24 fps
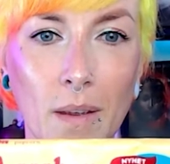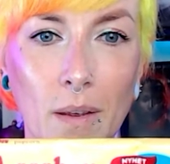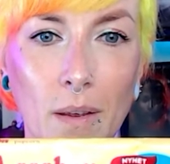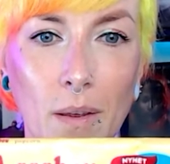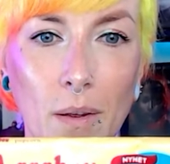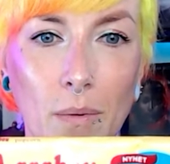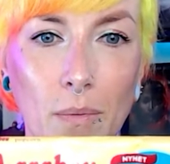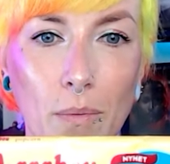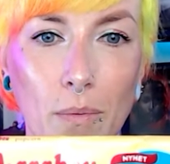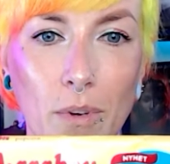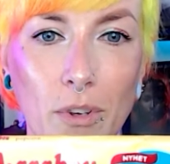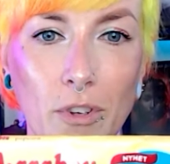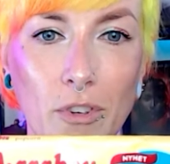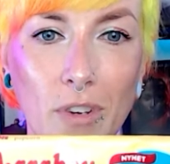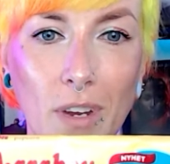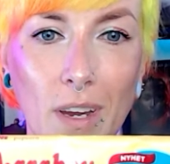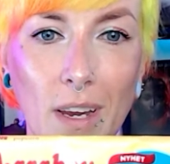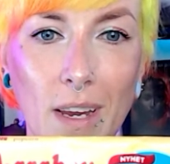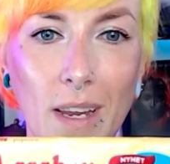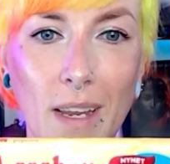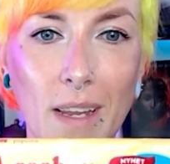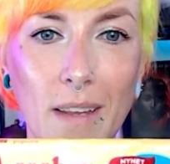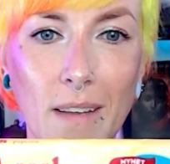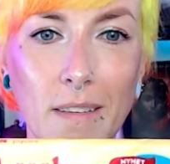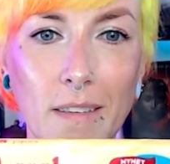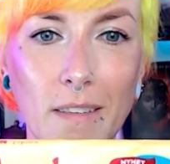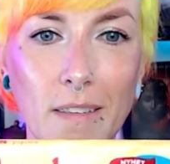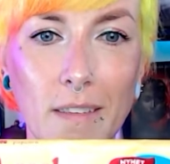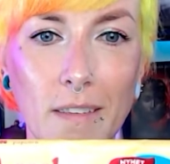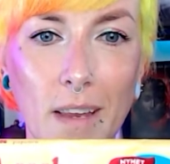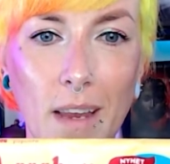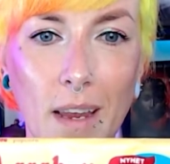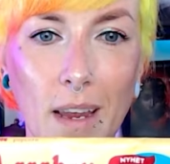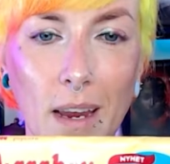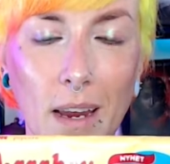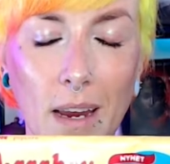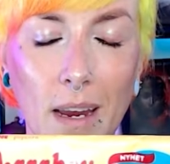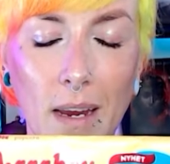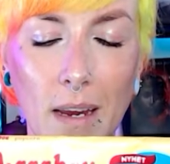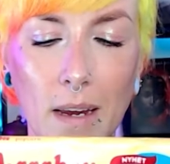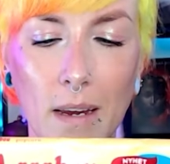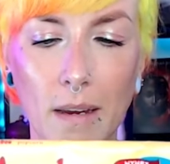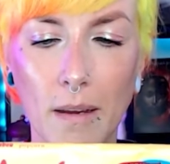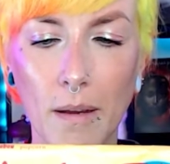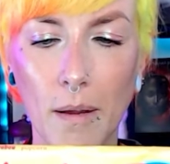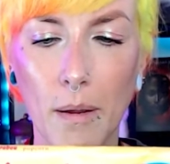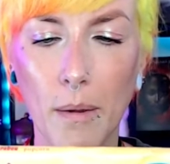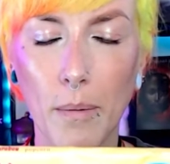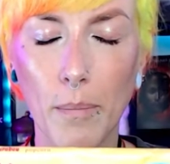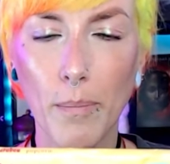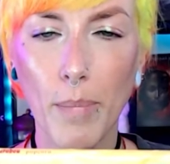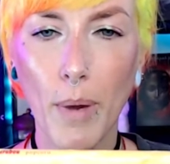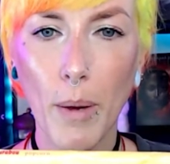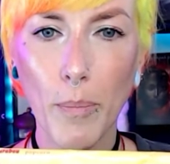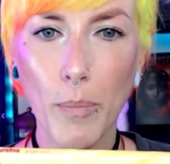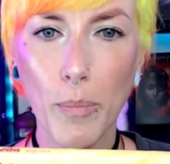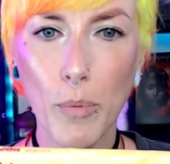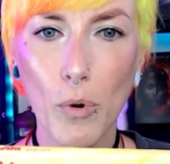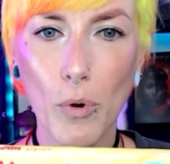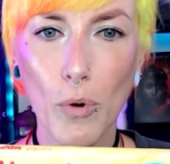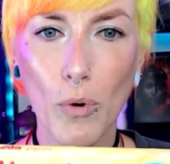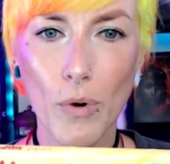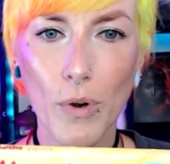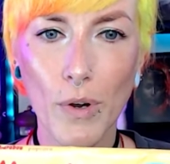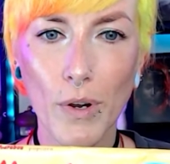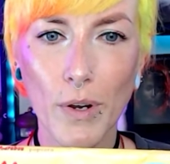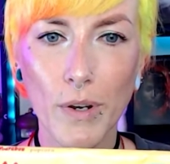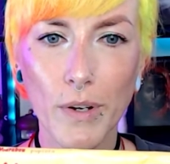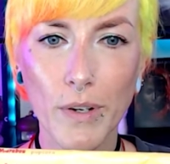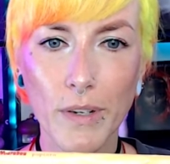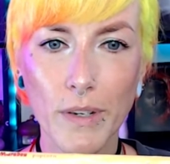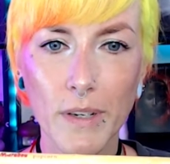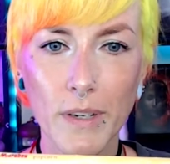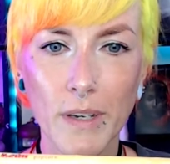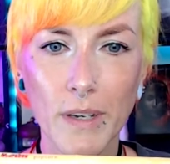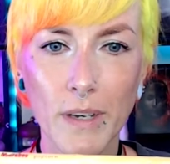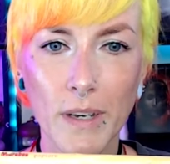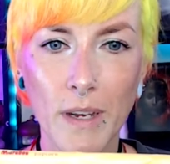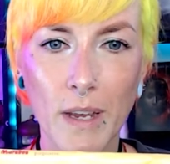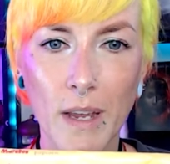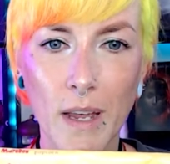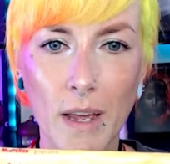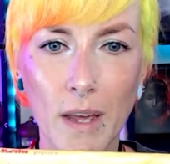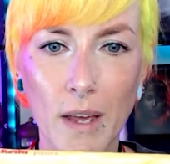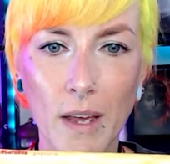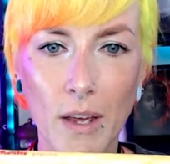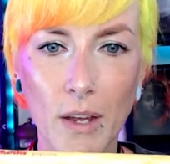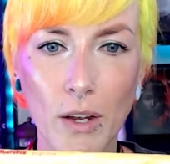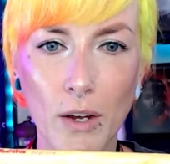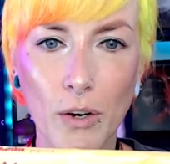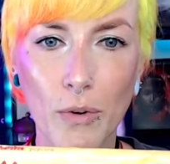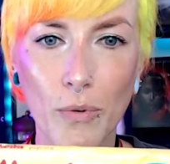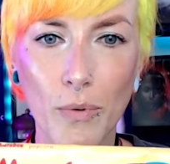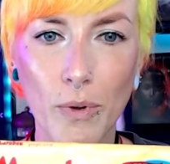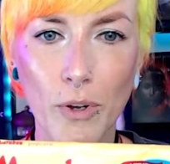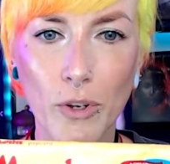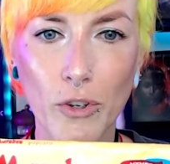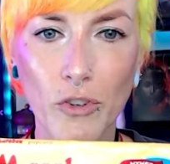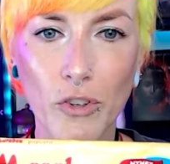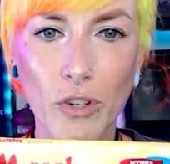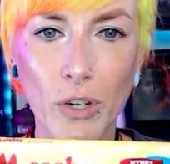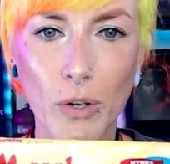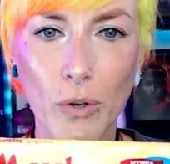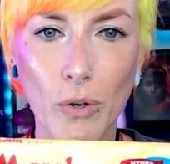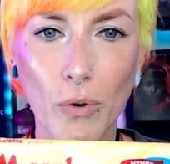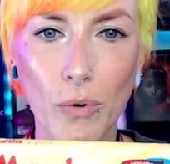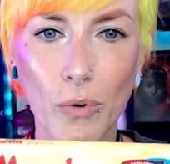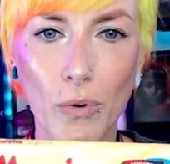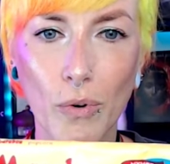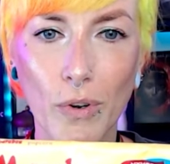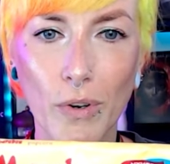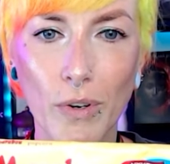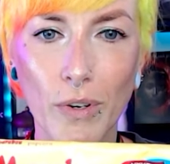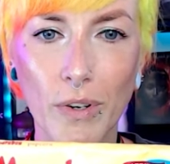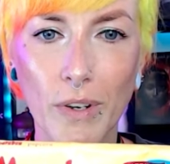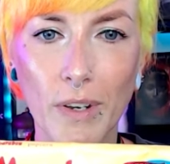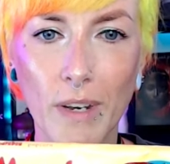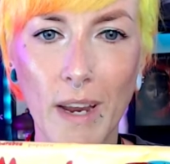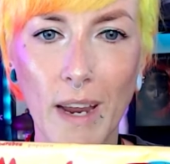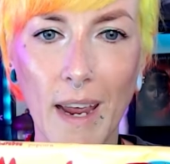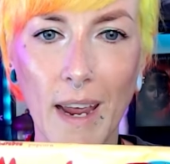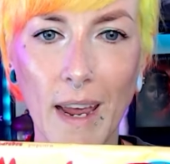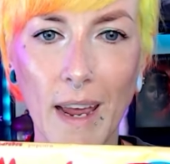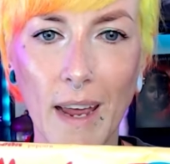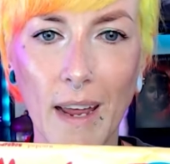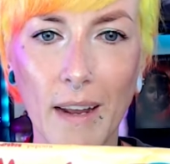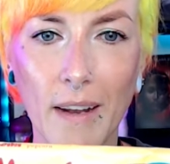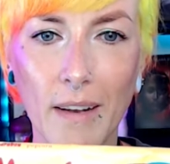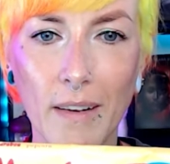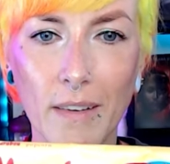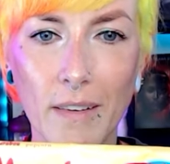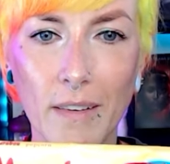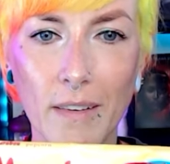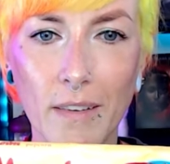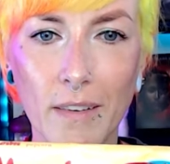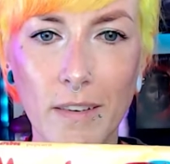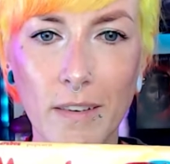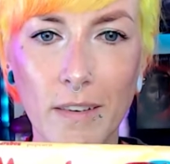which is a popcorn, crunchy corn, and